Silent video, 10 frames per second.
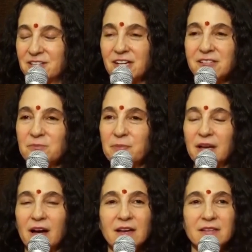Just
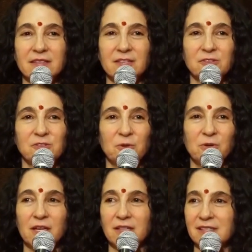because their
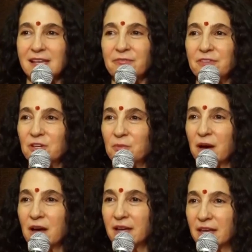soul has left their
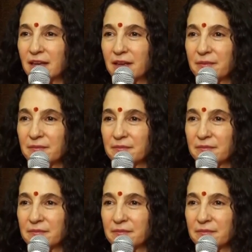body